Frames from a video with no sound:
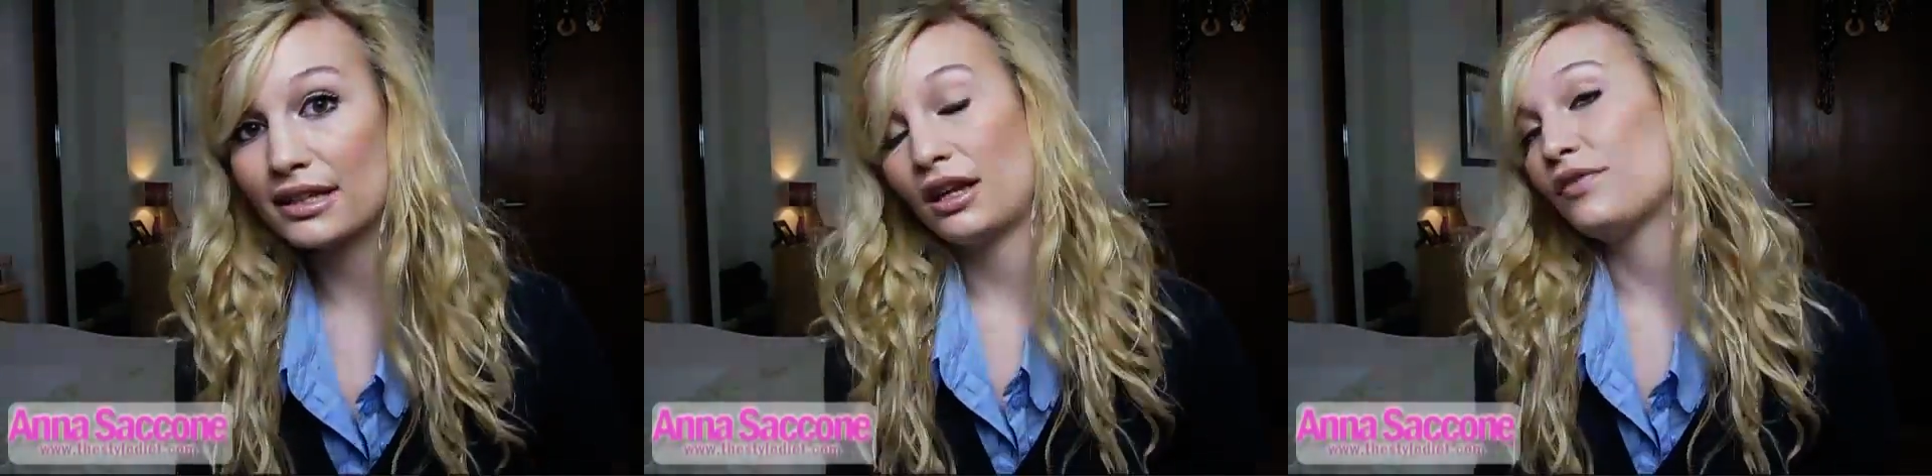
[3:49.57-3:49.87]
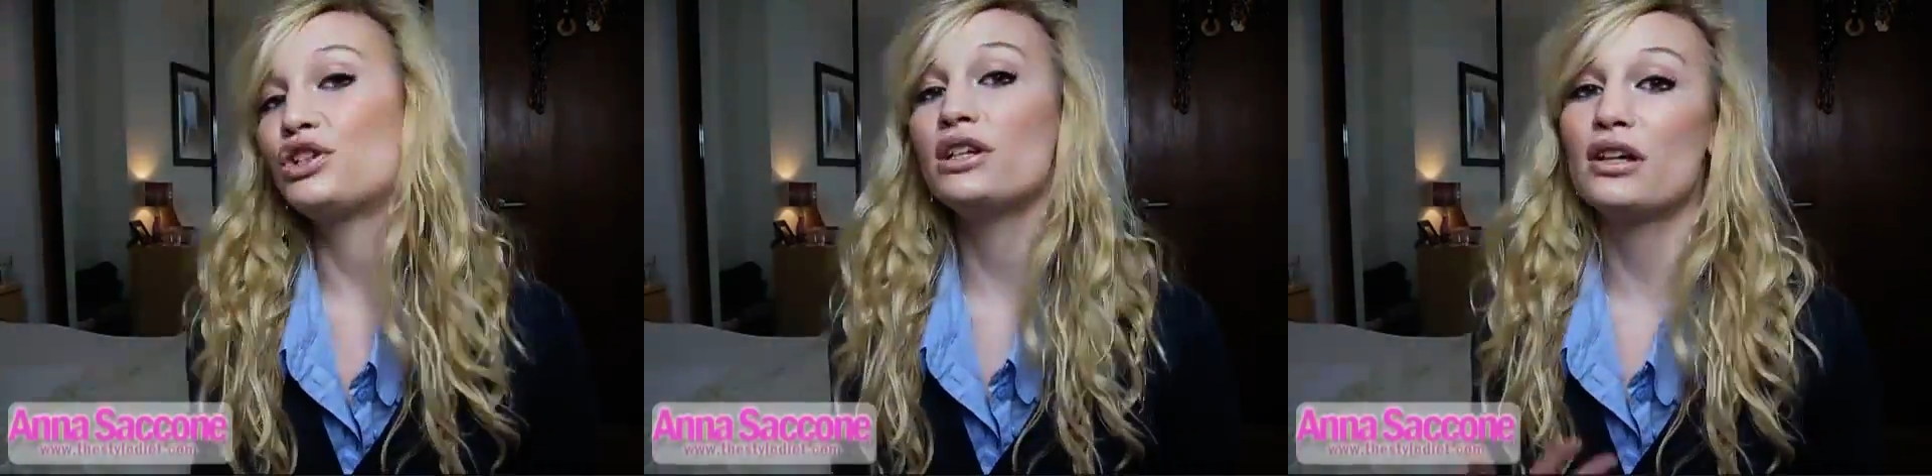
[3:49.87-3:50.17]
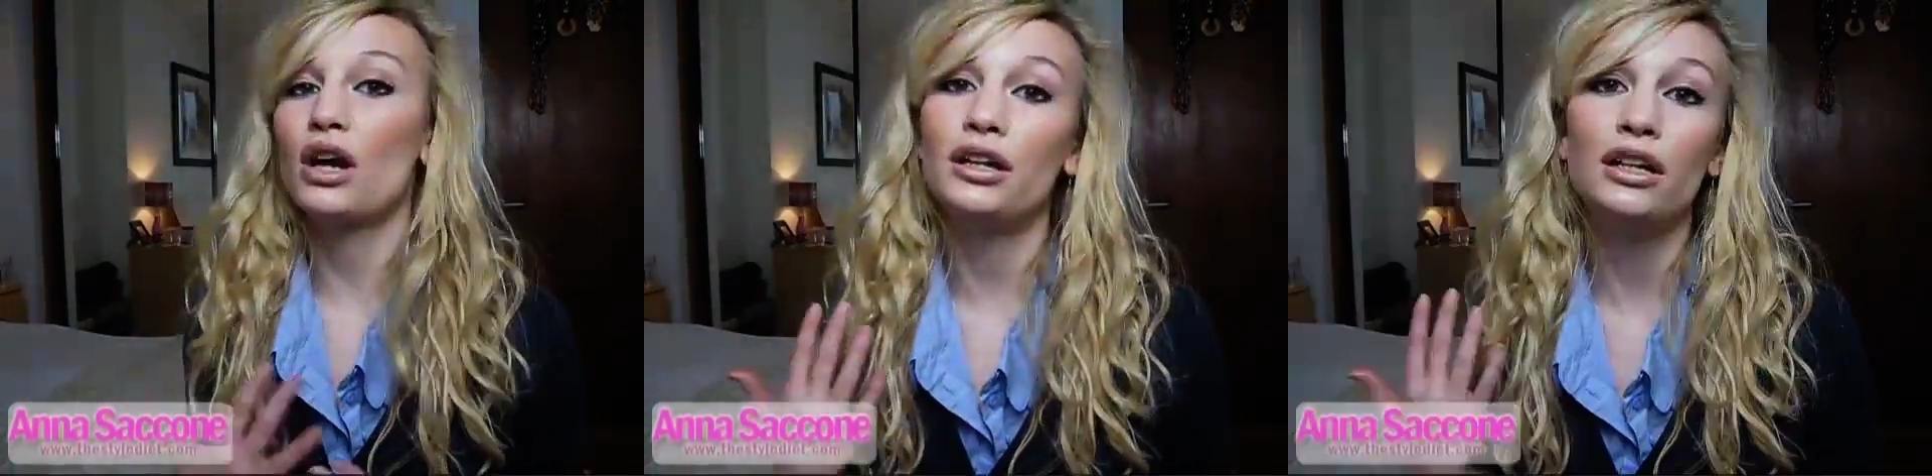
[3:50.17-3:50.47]
if she's
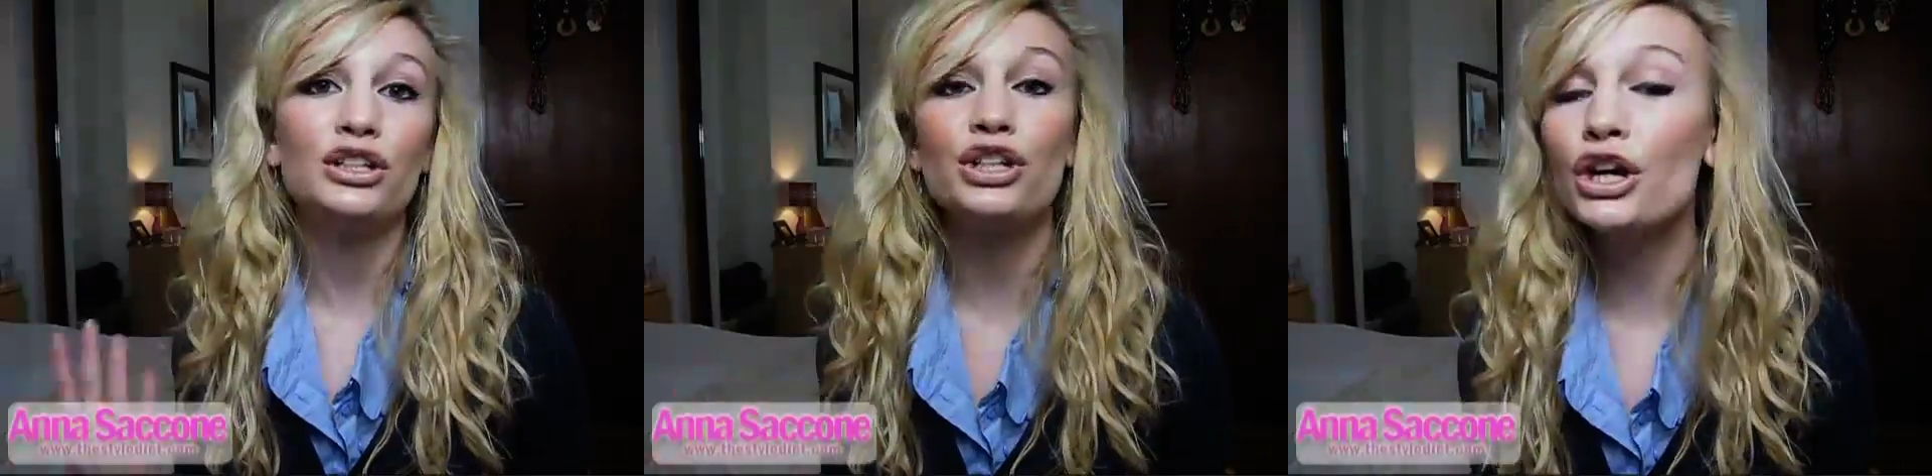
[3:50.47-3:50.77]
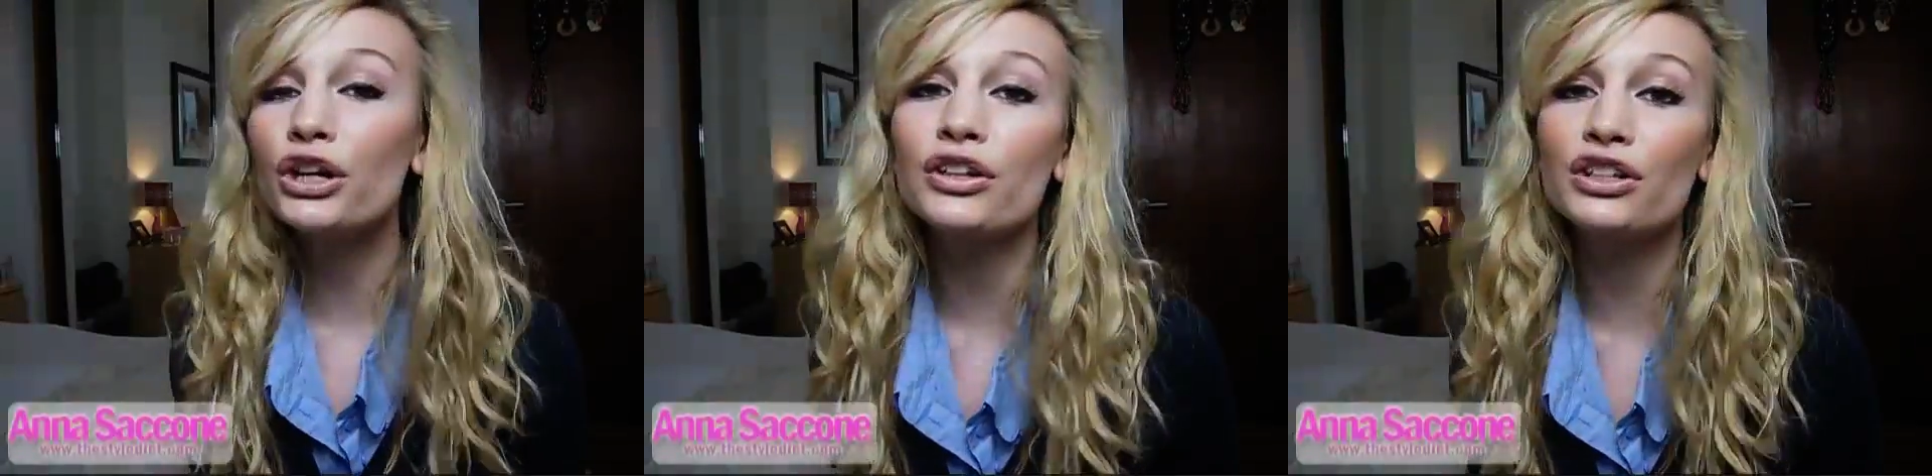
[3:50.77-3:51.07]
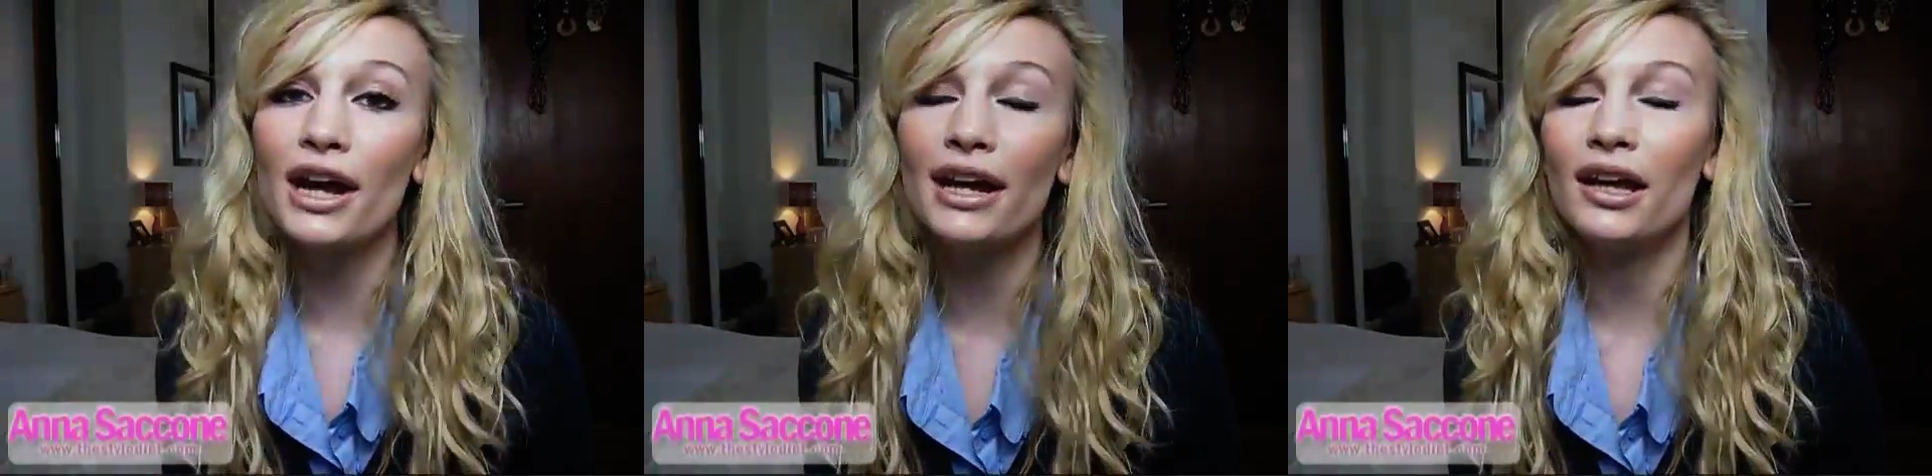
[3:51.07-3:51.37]
on an eternal
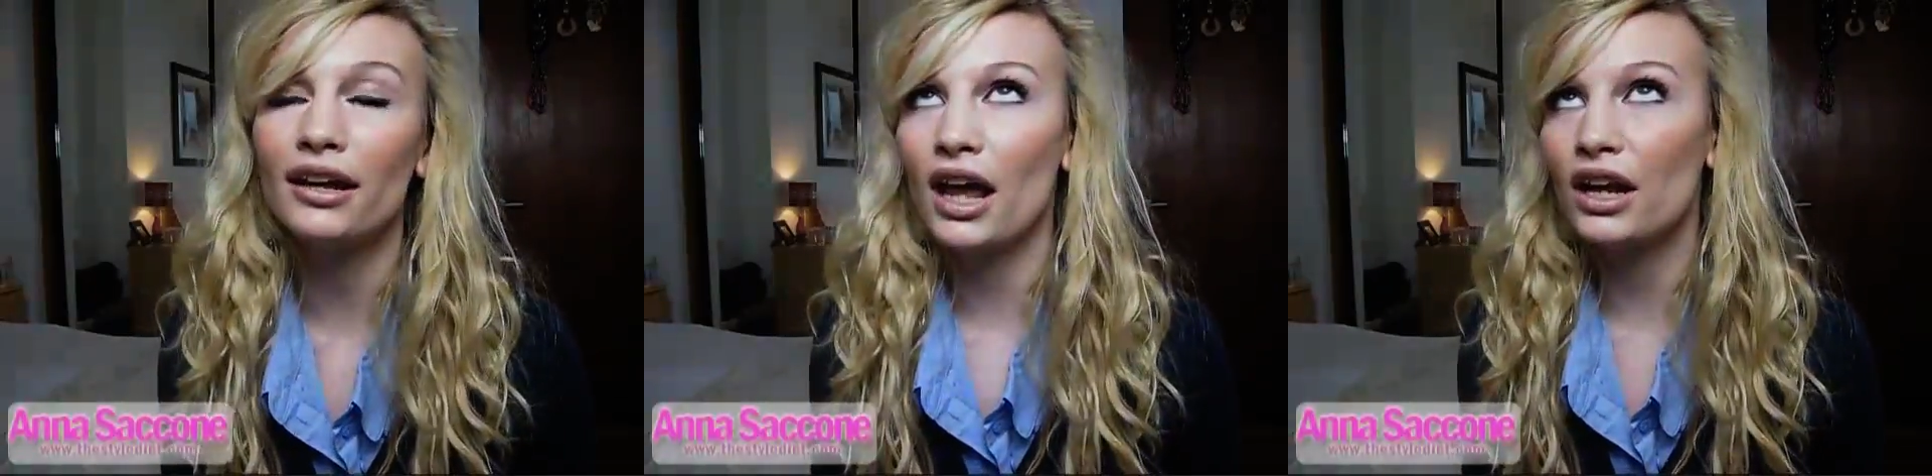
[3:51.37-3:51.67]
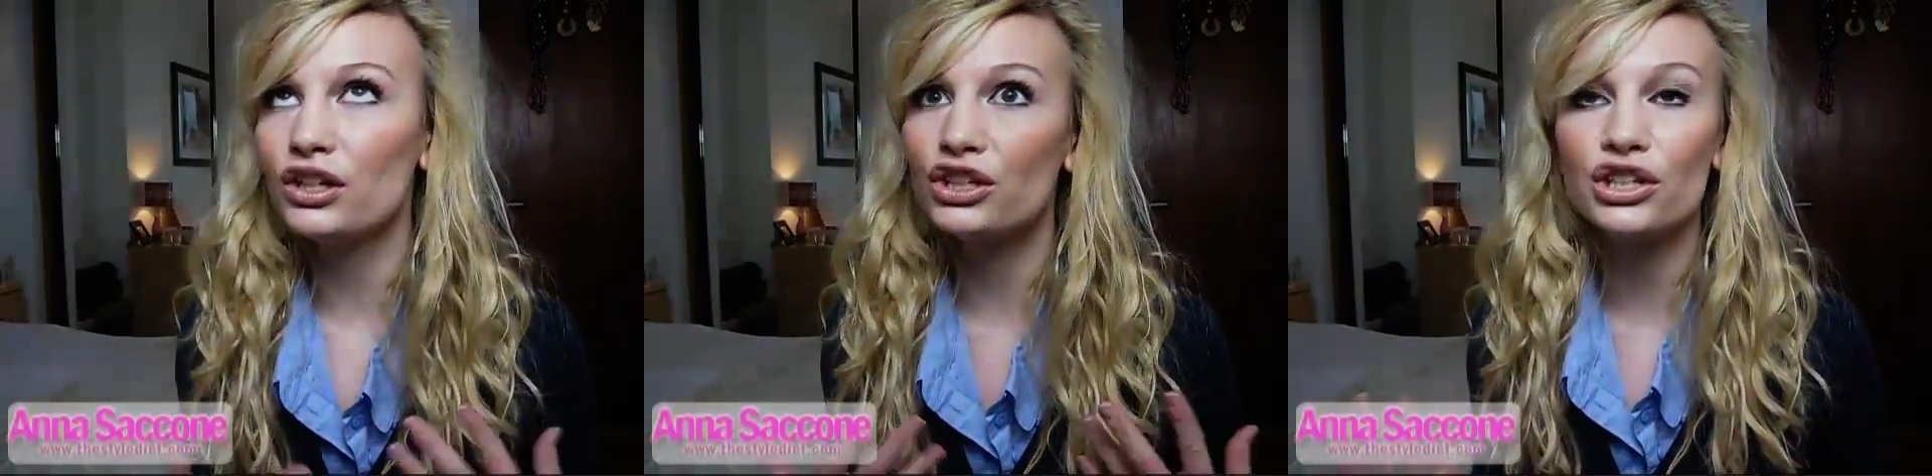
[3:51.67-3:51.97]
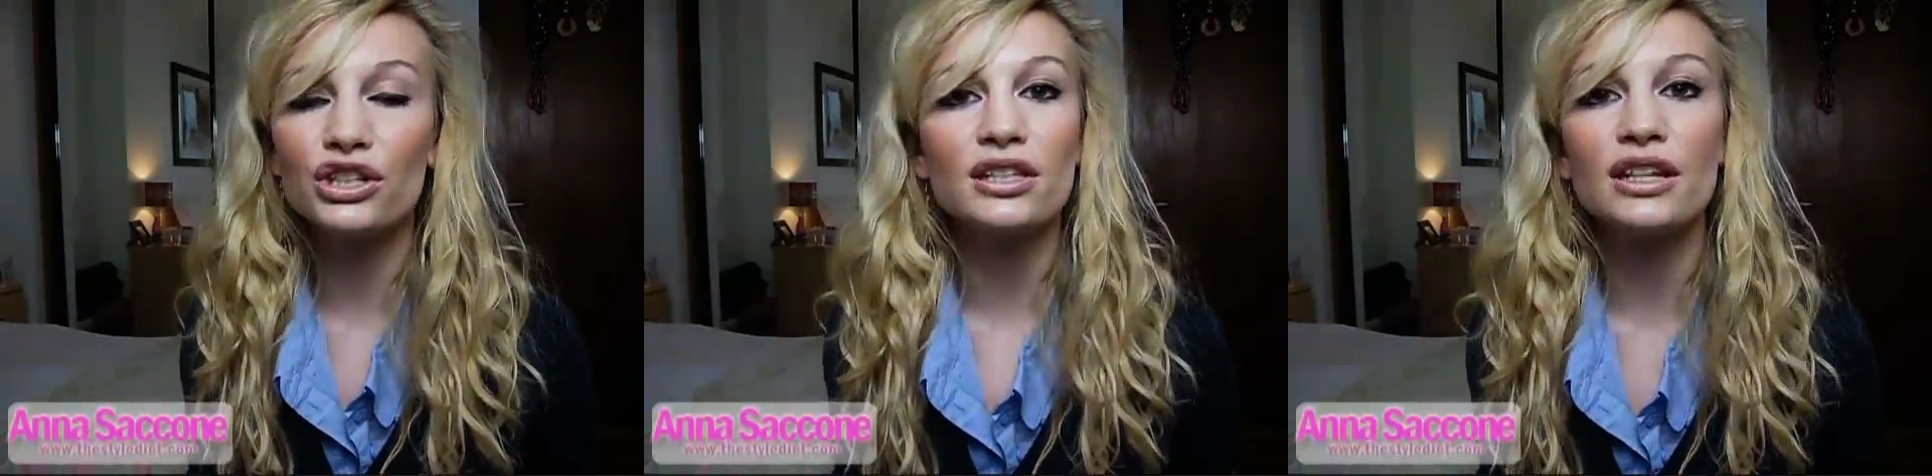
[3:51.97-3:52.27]
diet and she
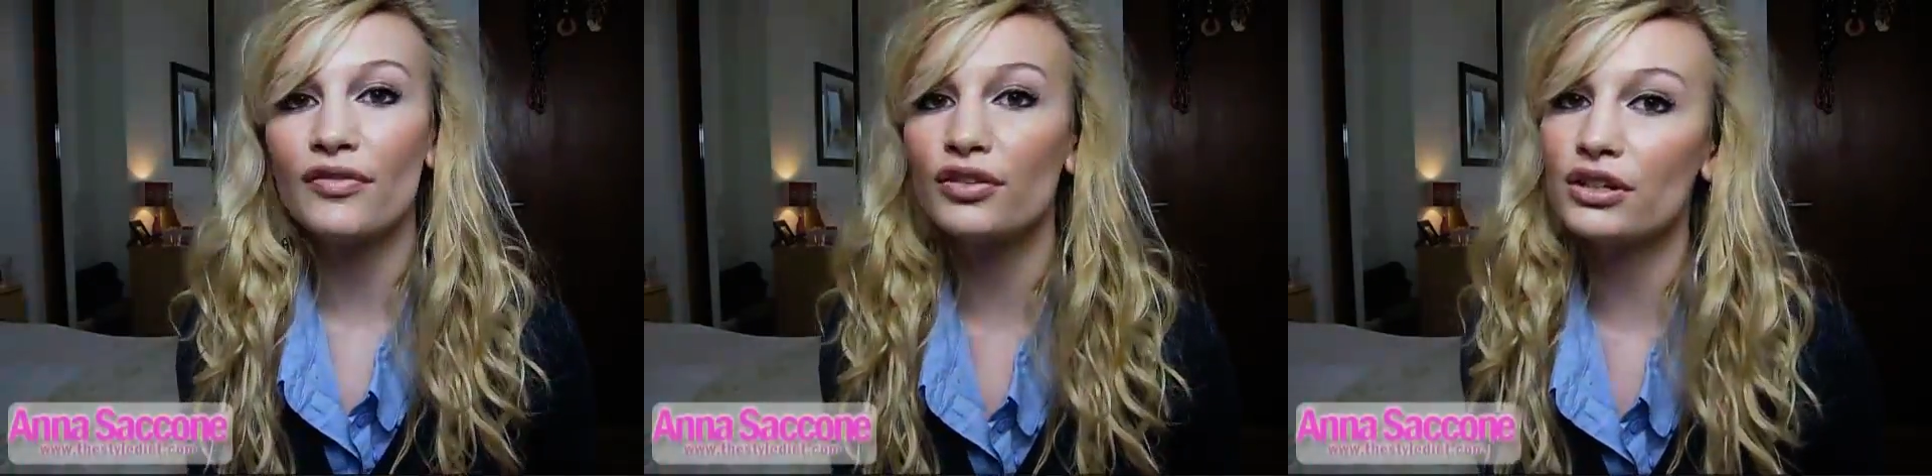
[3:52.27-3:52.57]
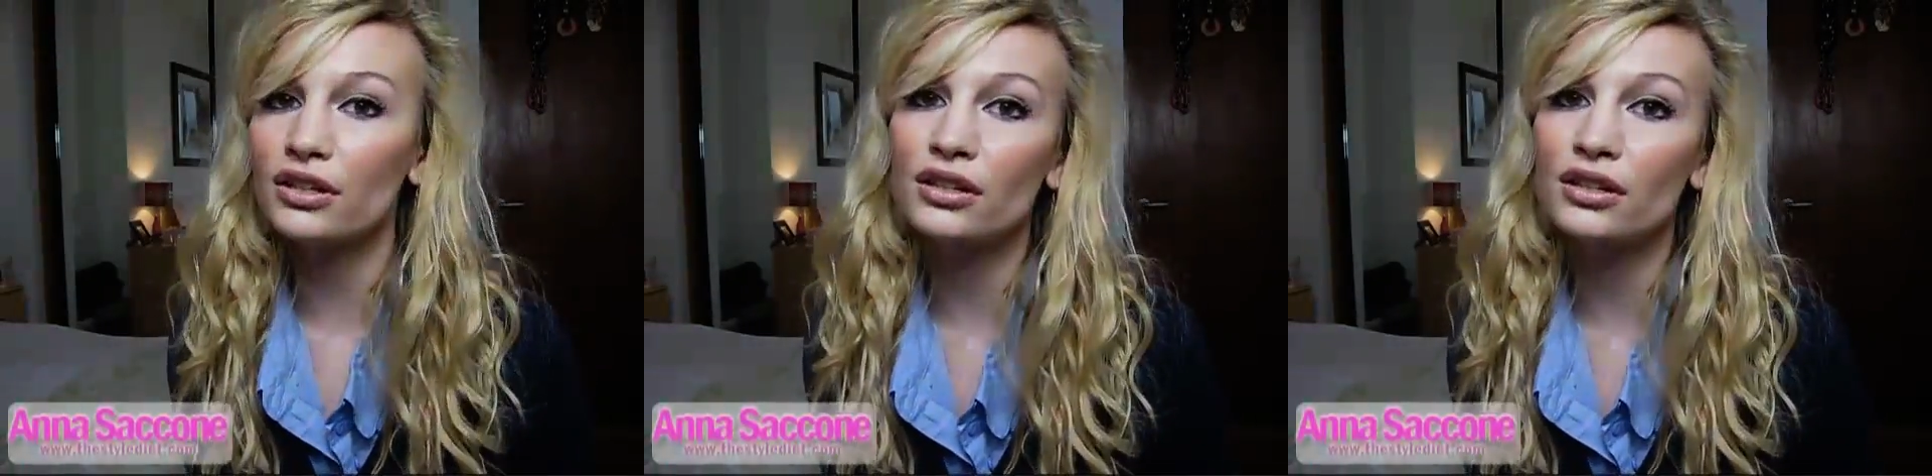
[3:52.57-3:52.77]
just never